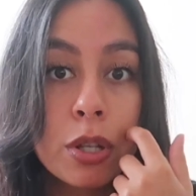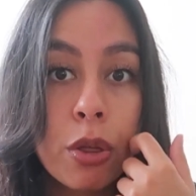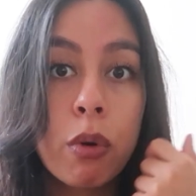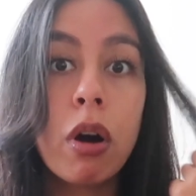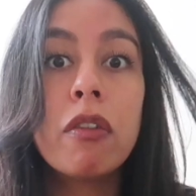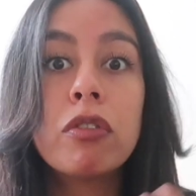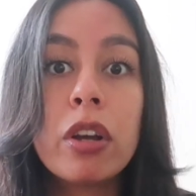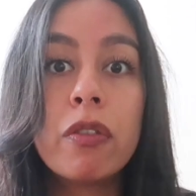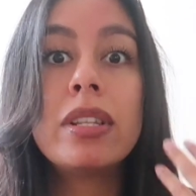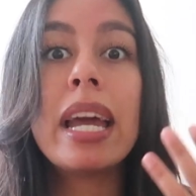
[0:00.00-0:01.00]
through after
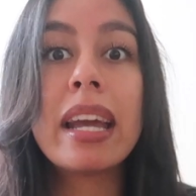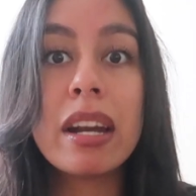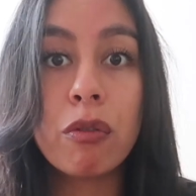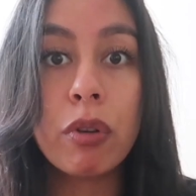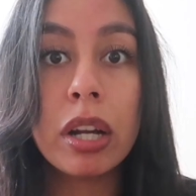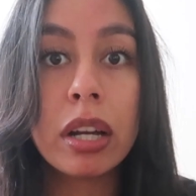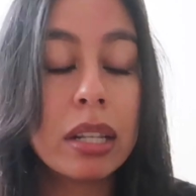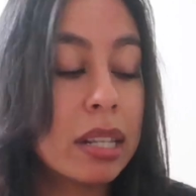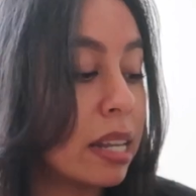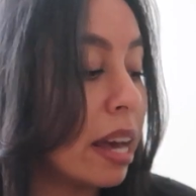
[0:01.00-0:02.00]
you've taken a really
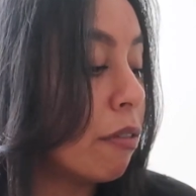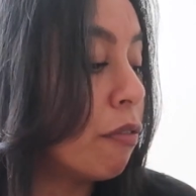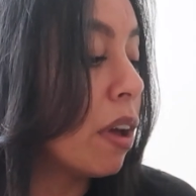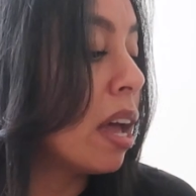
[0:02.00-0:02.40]
good sniff,